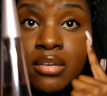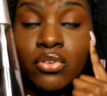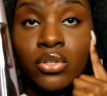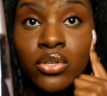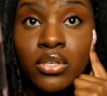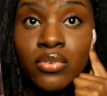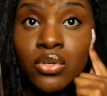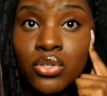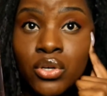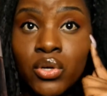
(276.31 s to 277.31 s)
For those of you who
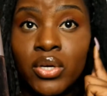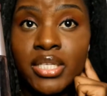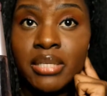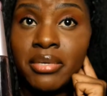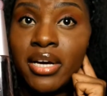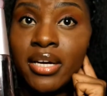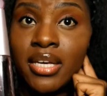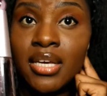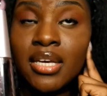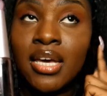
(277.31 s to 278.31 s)
don't know Issey
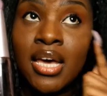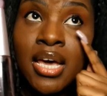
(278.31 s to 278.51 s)
Miyake,